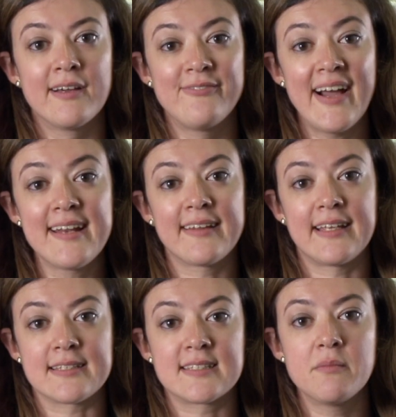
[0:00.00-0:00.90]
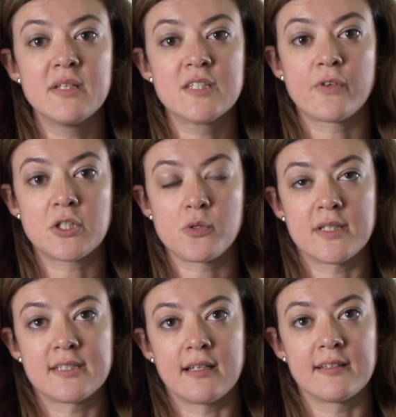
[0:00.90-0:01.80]
Finally, Siemens
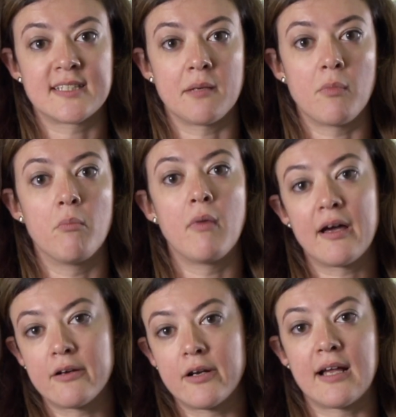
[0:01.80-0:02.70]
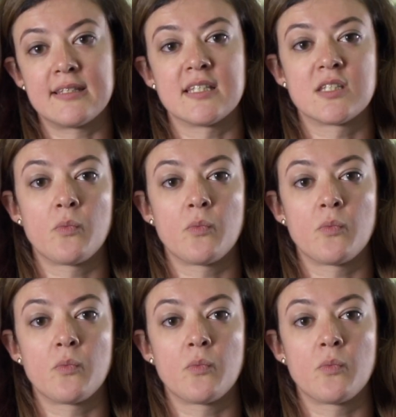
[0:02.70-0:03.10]
Virtual Sales Demo modernizes